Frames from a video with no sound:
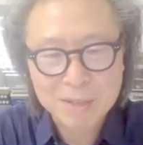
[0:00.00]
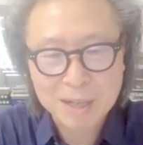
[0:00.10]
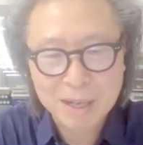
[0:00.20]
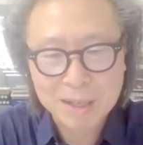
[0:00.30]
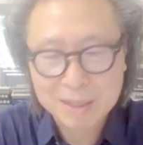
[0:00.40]

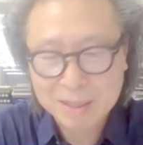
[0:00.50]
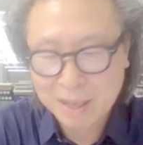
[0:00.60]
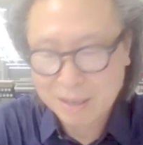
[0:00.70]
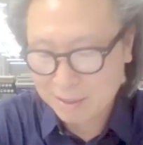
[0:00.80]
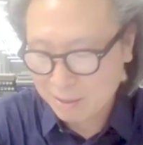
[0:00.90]
uh,
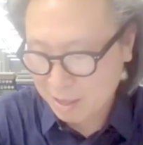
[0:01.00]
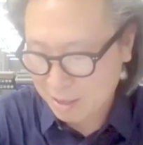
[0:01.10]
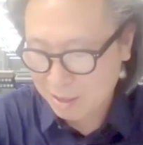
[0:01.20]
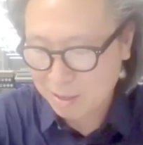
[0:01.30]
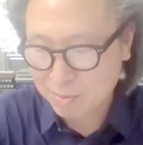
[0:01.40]

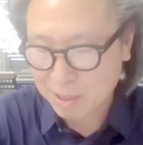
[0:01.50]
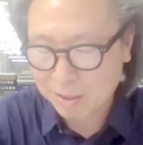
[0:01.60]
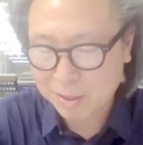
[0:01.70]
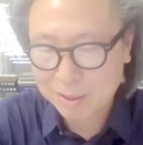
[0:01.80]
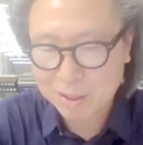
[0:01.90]
understanding about
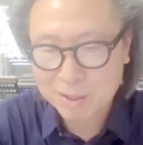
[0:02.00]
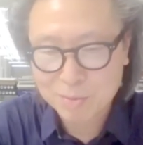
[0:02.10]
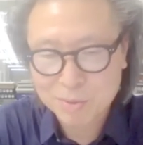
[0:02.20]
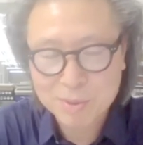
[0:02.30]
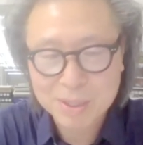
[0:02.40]
Le
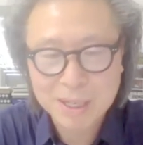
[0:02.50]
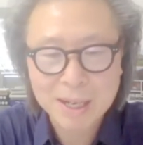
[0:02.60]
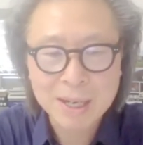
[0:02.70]
Corbusier.